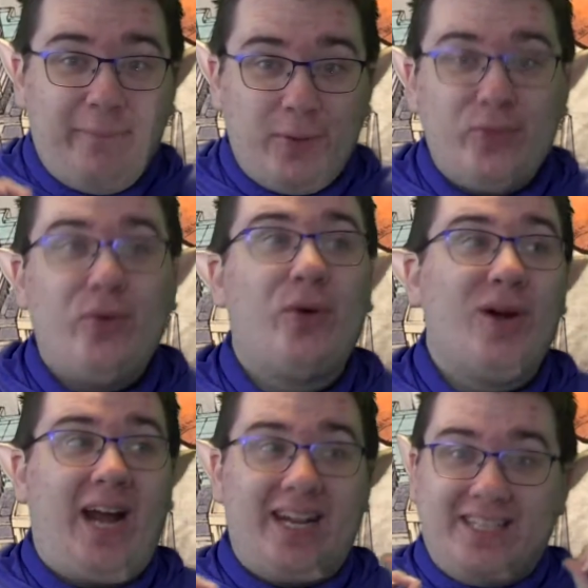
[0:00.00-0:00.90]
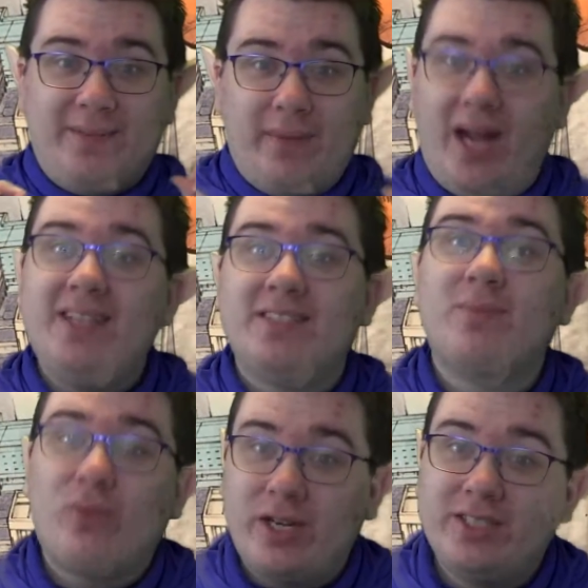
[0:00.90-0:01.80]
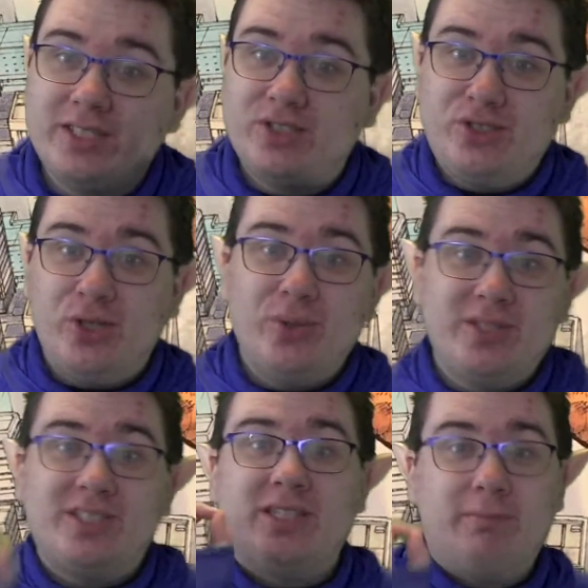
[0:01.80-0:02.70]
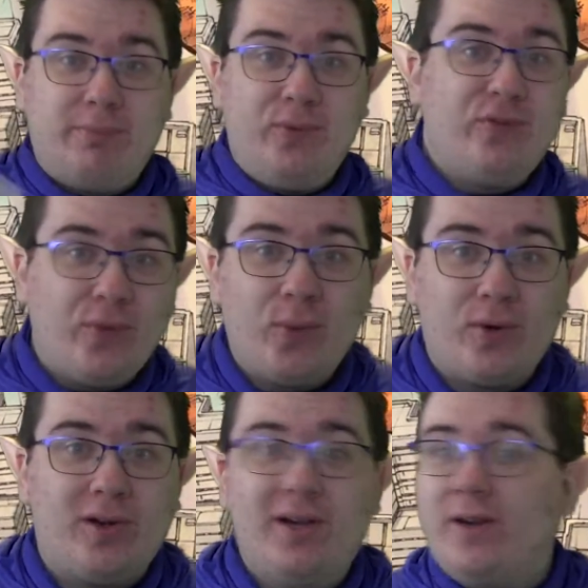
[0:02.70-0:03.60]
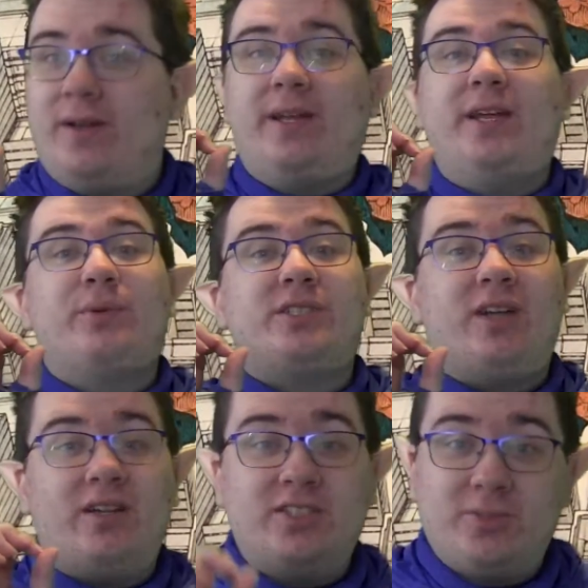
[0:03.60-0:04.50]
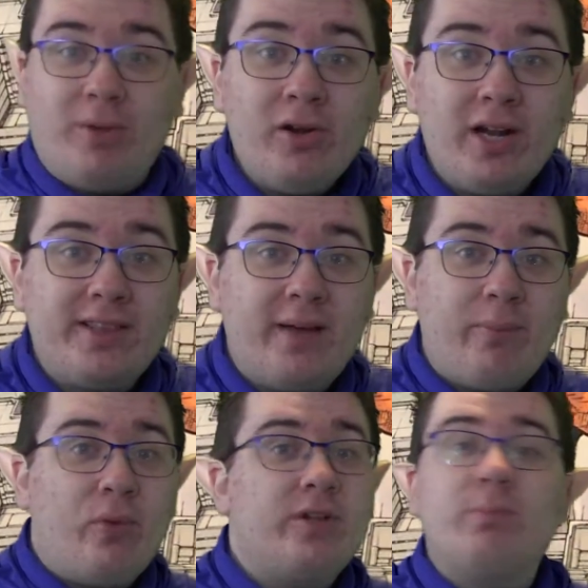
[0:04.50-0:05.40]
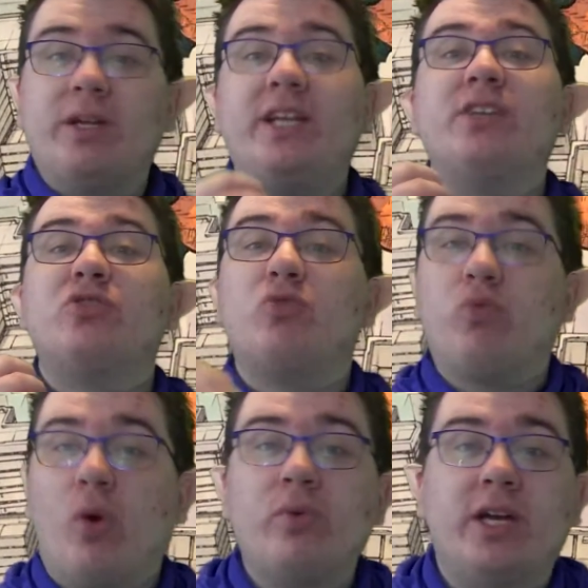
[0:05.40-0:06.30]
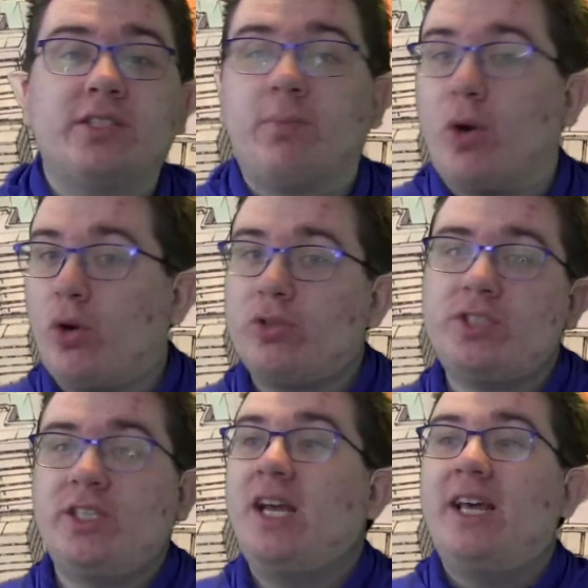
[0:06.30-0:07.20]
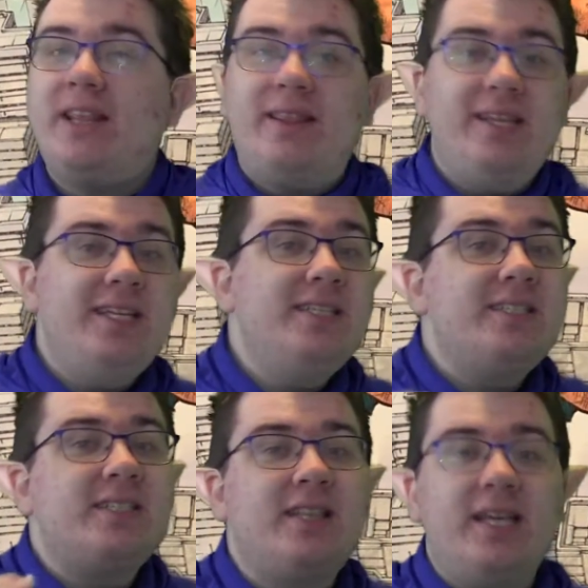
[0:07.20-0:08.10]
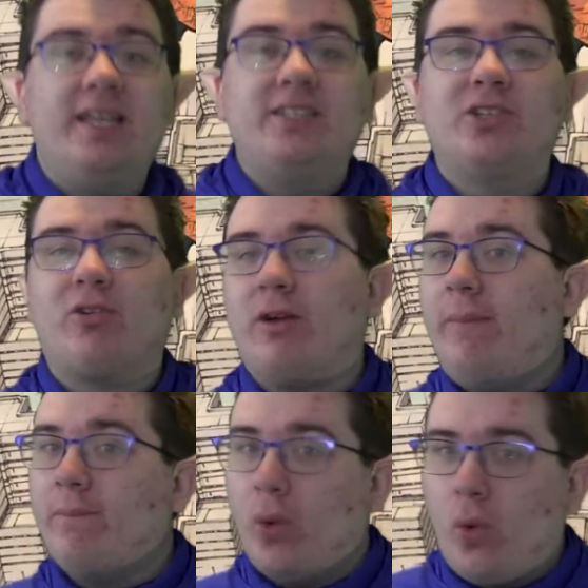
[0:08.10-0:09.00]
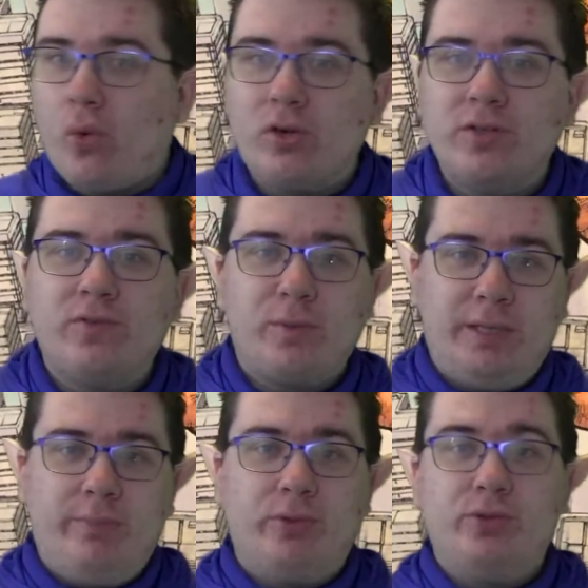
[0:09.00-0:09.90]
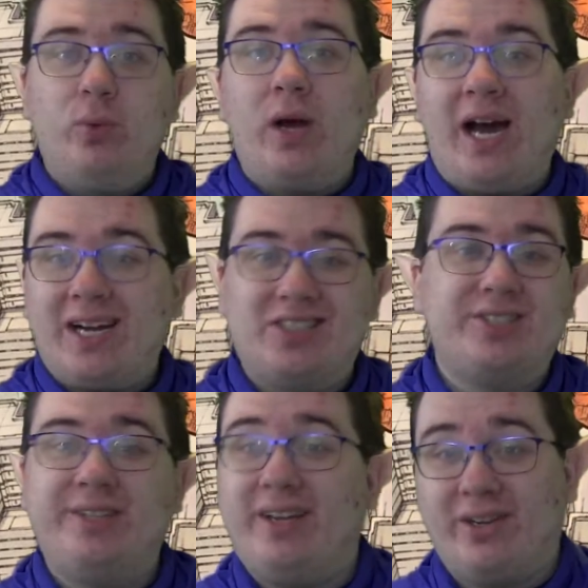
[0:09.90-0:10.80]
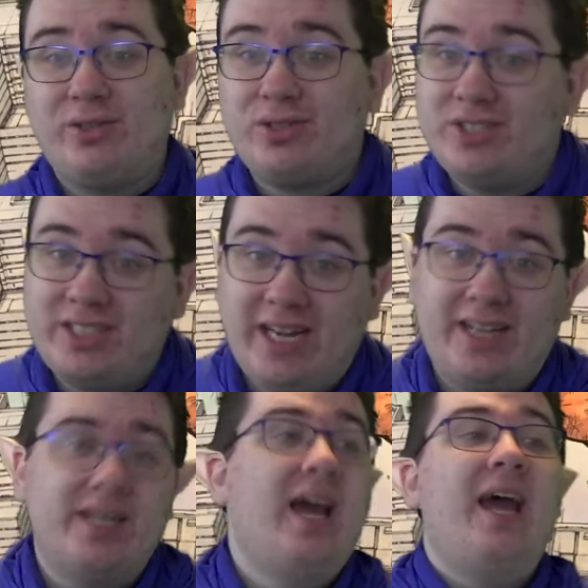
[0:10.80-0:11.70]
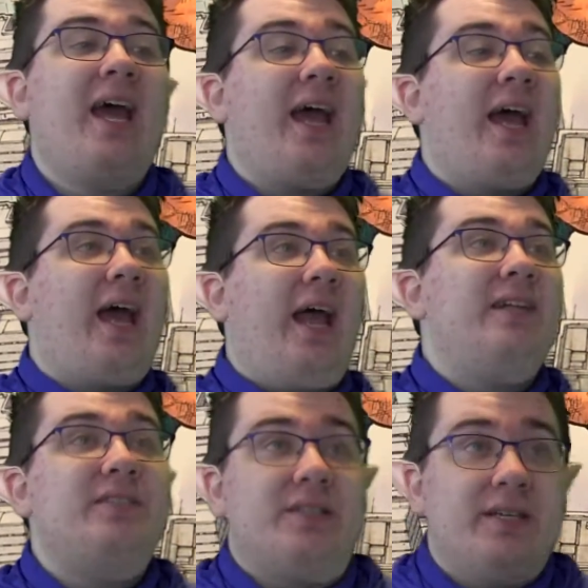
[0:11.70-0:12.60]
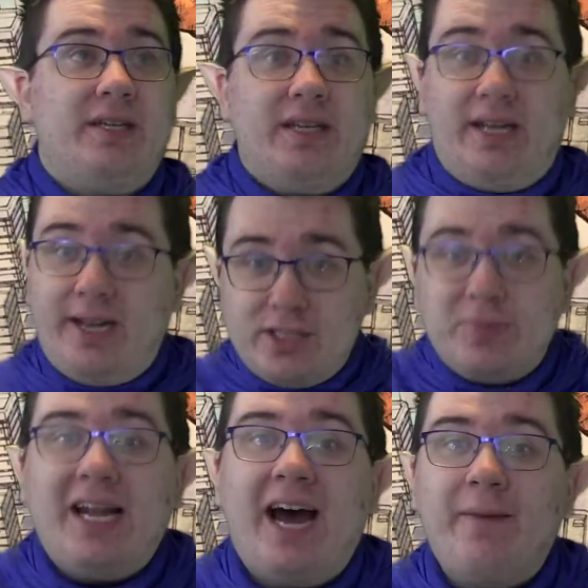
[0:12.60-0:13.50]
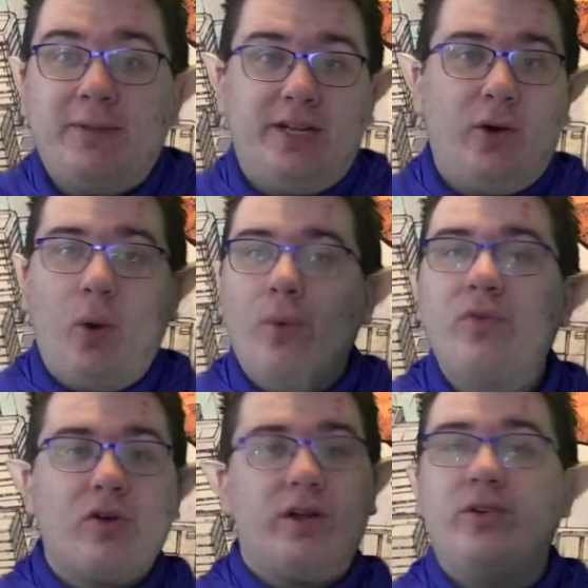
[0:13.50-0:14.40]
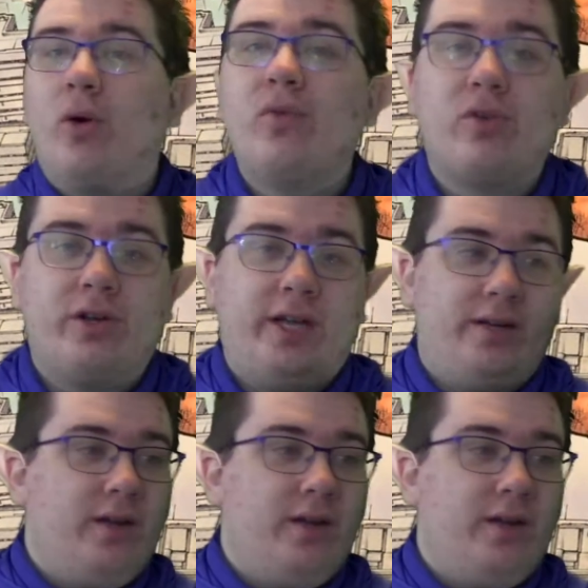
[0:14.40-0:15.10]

before and he made some racist jokes before. He was not smart at that point, but he has grown as a person. These things are important for people to actually understand. And it's been happening over and over again.